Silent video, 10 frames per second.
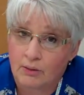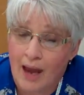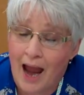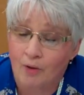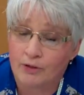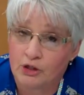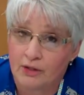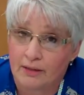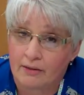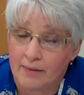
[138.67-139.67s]
how would you
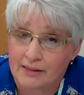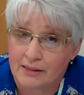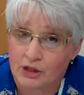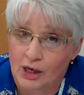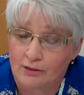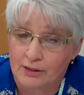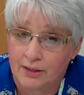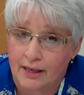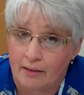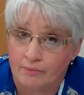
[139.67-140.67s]
get the message out to
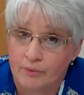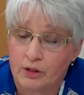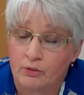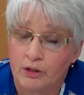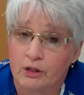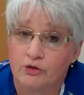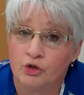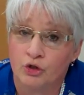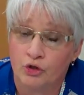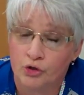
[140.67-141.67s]
them? You would
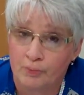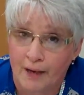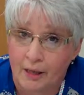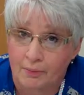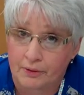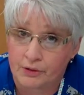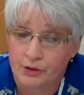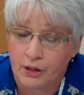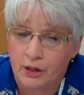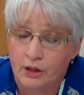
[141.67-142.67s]
use
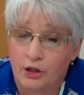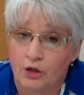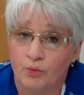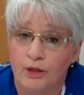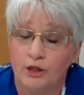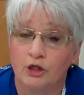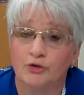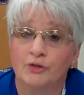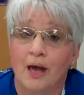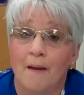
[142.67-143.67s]
newspapers. You would
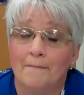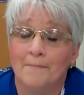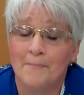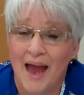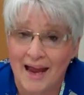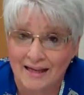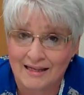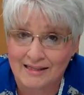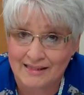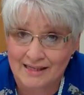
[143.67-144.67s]
use
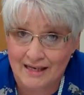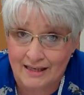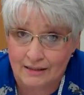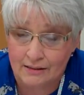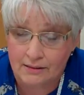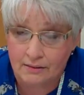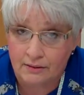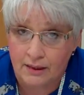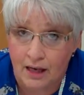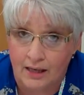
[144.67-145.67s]
magazines.
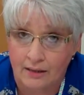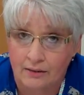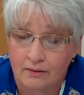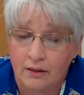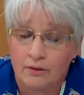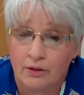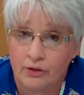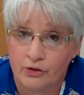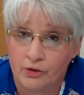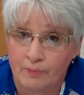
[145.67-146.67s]
Got it?
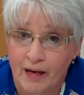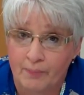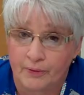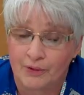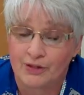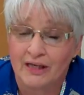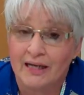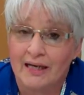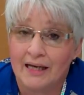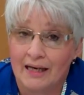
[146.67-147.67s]
Newspapers.
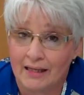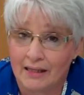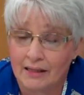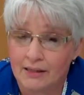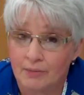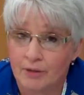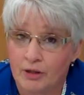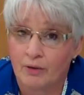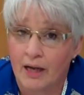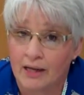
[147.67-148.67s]

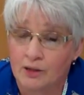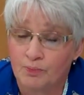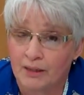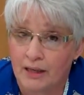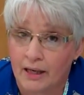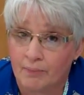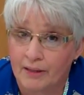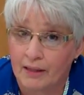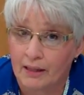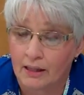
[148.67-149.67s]

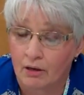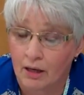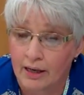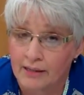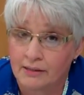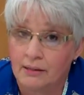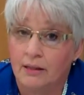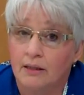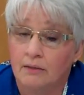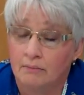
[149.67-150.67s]
NEWSPAPERS.
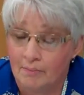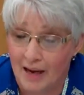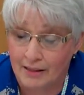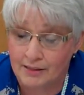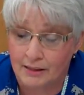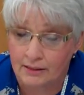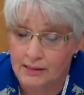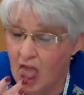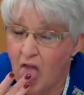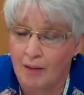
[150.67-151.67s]

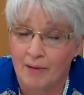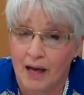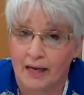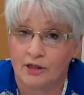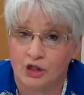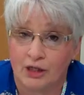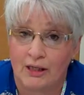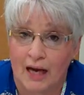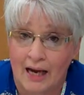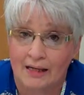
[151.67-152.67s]
Magazines.
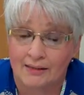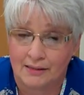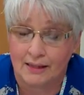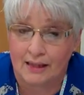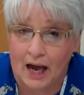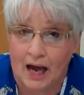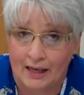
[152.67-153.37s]
MAGAZINE.